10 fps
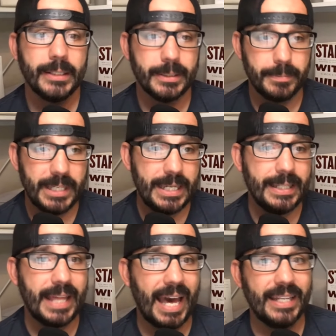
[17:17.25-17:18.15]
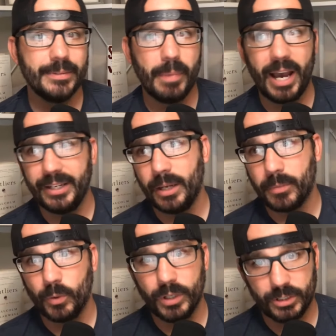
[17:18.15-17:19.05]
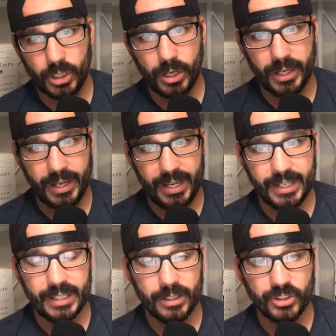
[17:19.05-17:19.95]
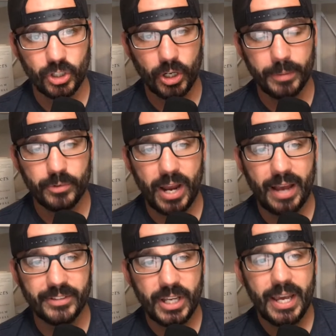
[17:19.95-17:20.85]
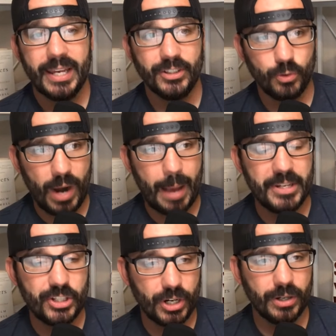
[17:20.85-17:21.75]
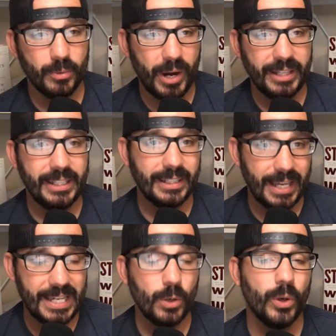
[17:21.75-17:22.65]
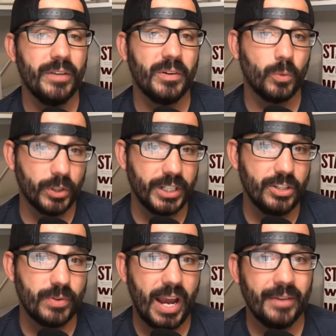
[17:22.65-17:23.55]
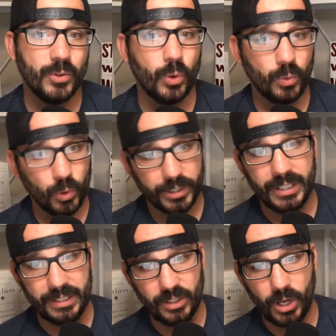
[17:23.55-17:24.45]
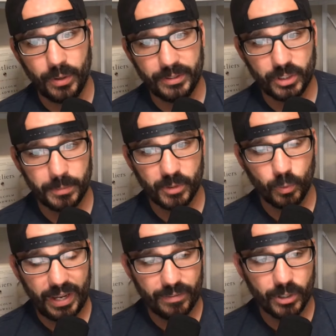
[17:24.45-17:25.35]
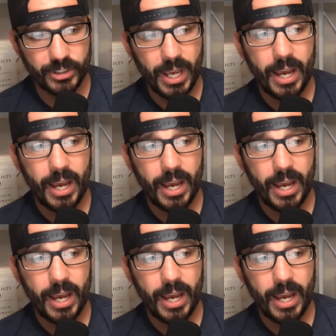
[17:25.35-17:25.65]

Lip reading: To me, that is my number one target heading into startup drafts, is grabbing Jared Wiley late or even rookie drafts or rookie, in terms of waivers.